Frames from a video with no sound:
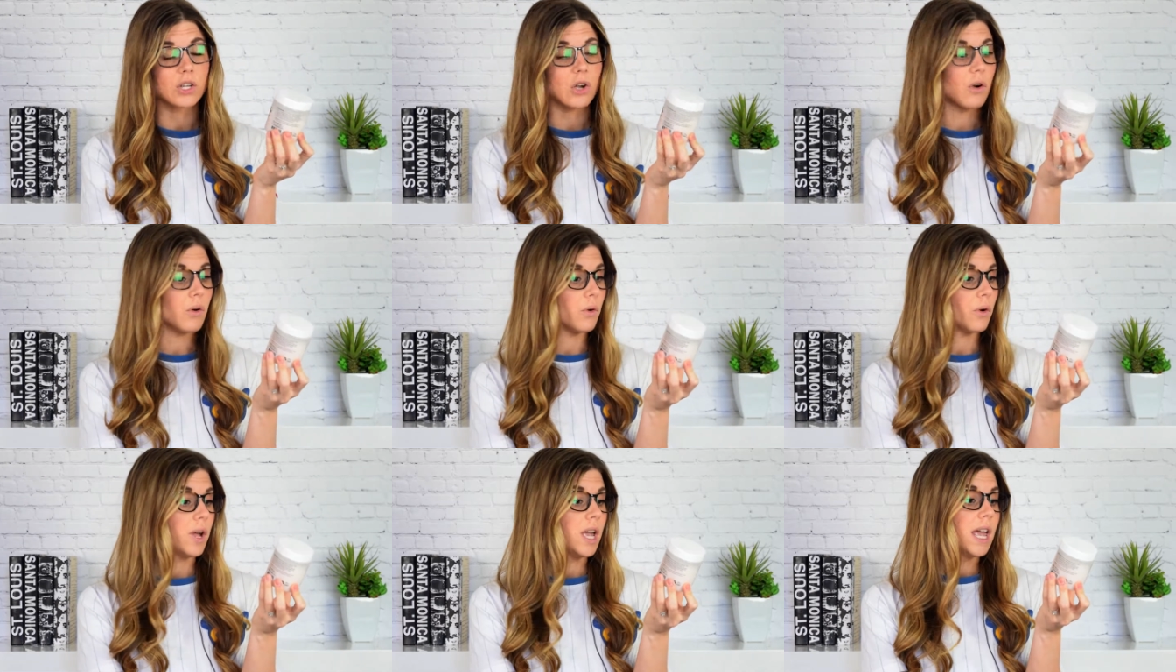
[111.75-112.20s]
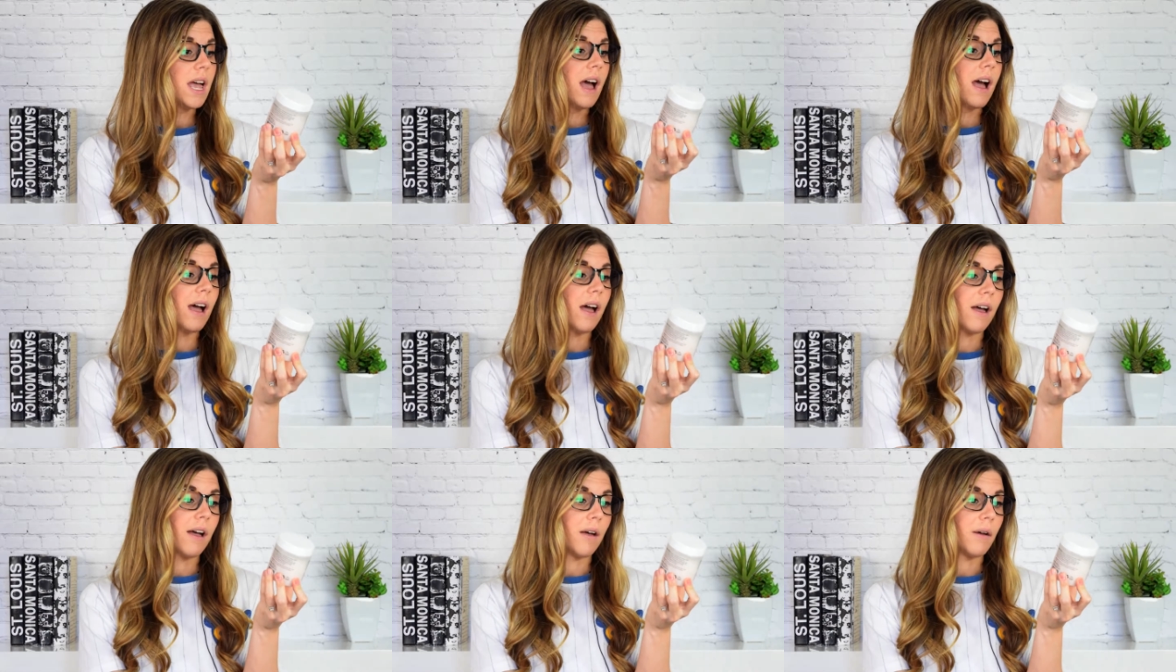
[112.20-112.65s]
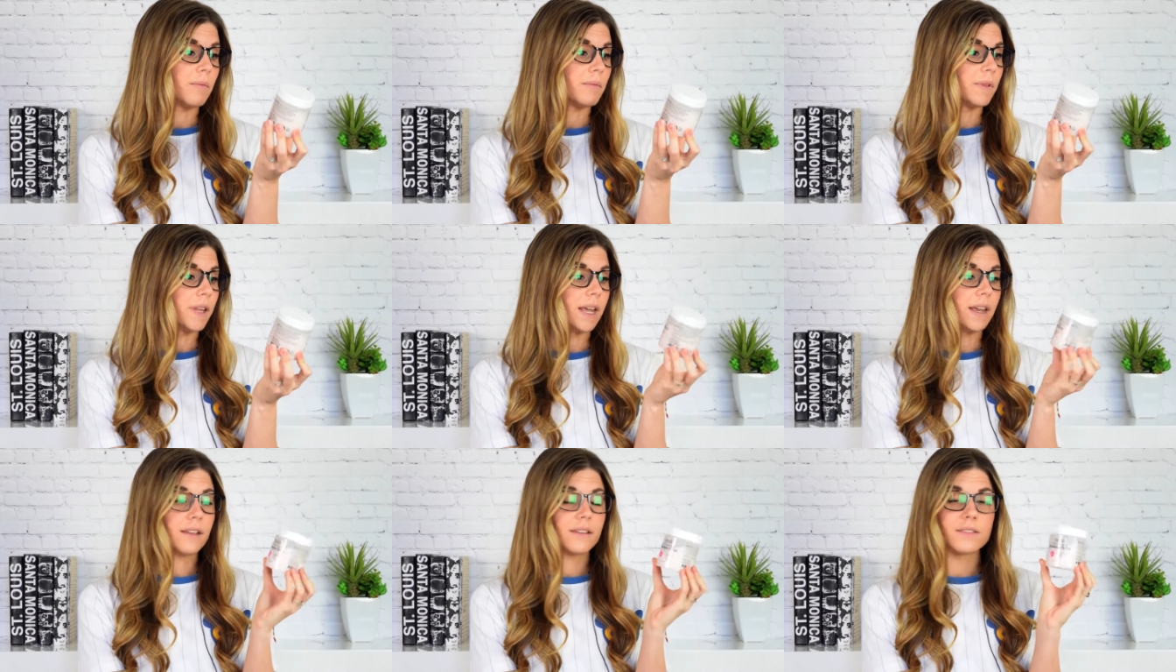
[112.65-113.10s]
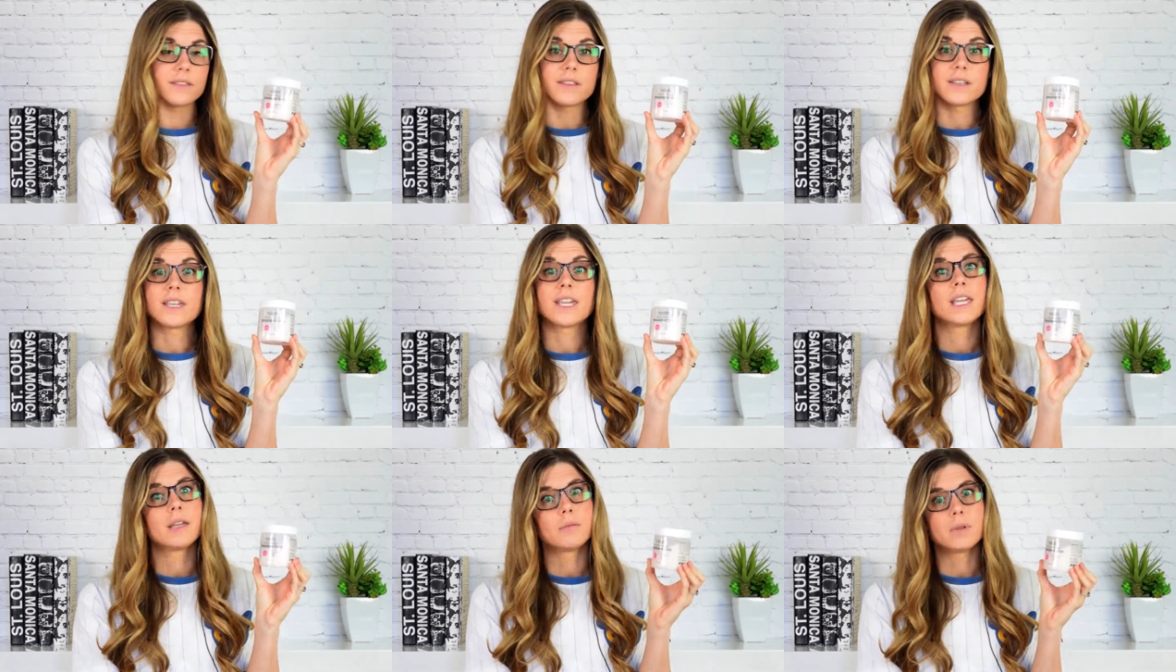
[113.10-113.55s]
So like
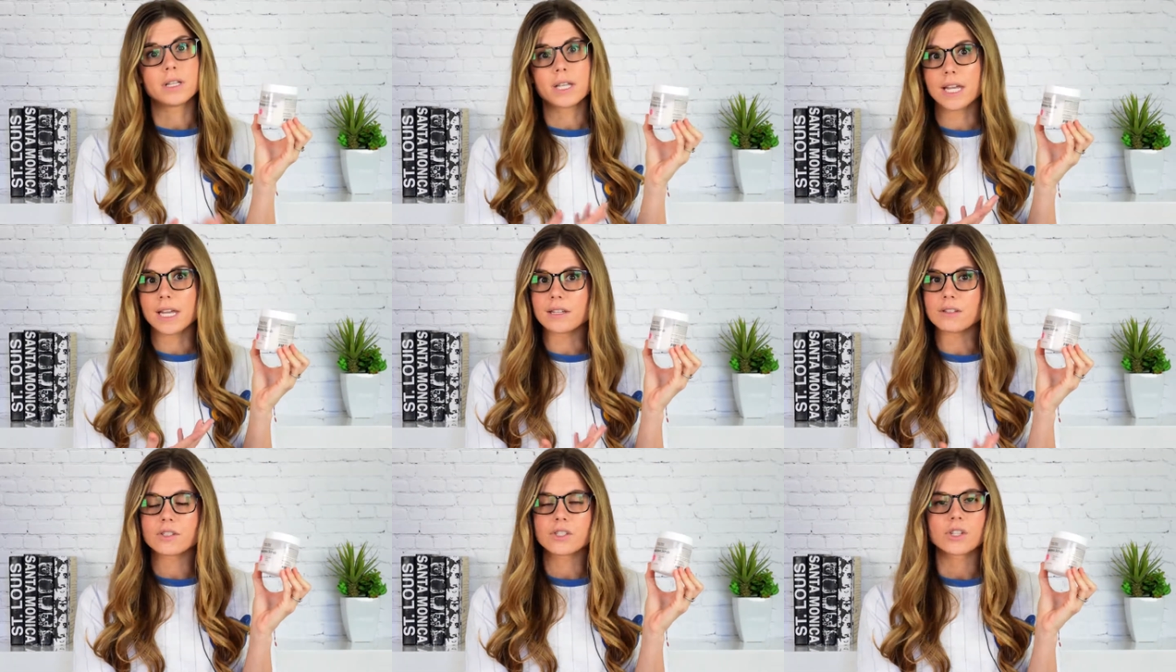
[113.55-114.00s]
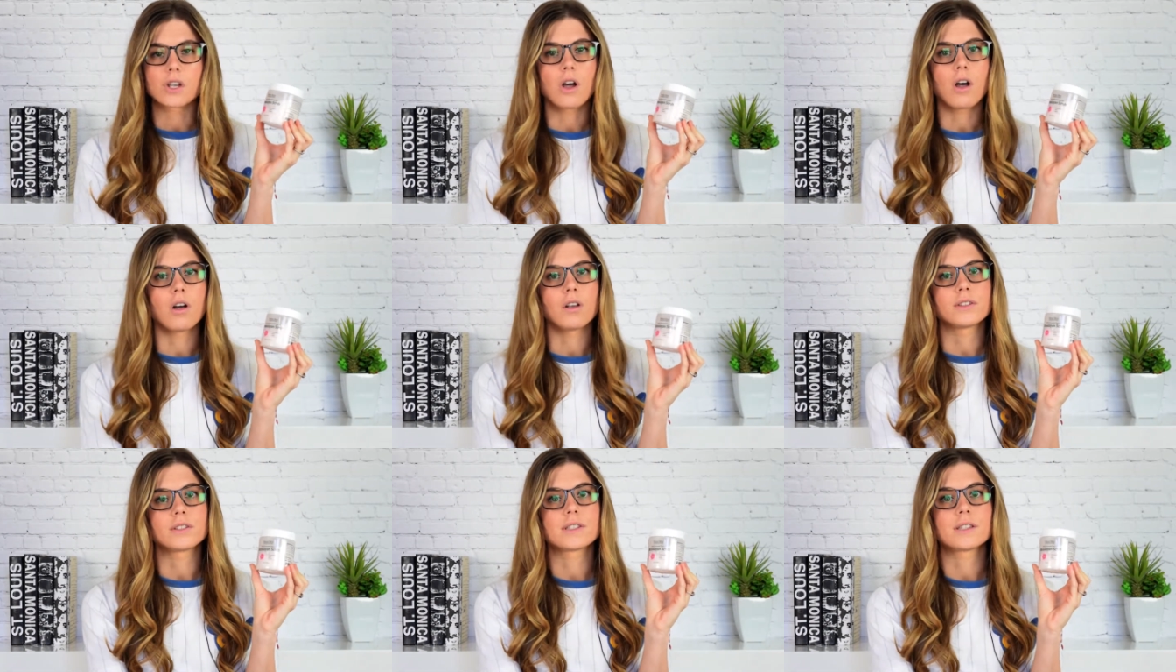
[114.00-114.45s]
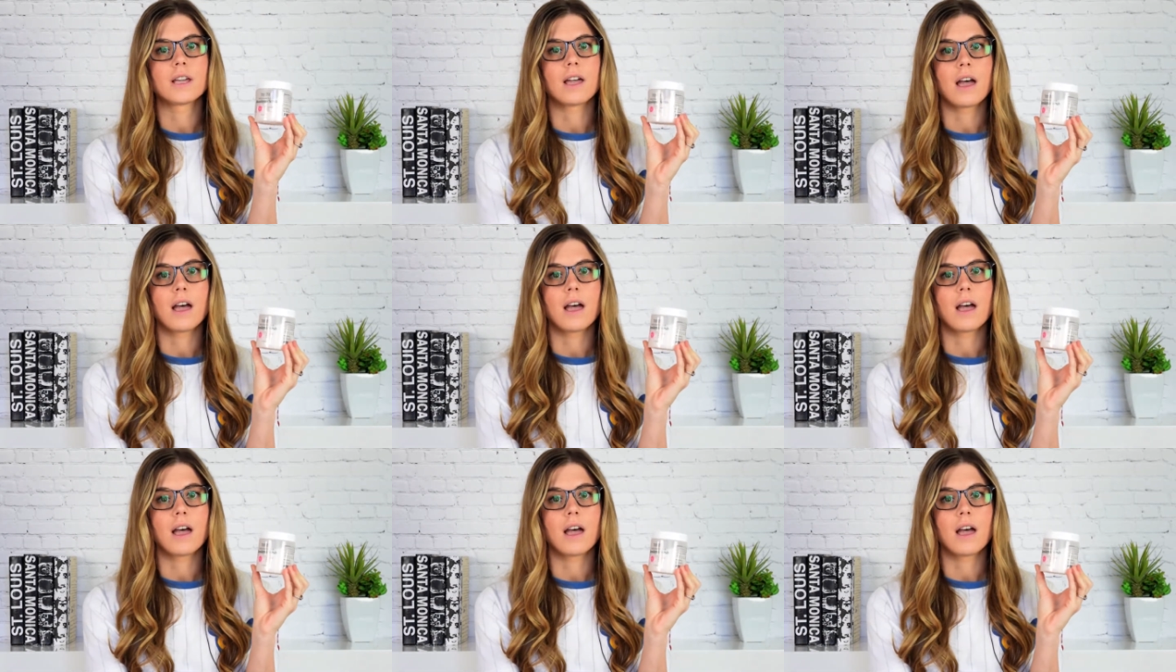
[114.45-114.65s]
the Himalayan salt,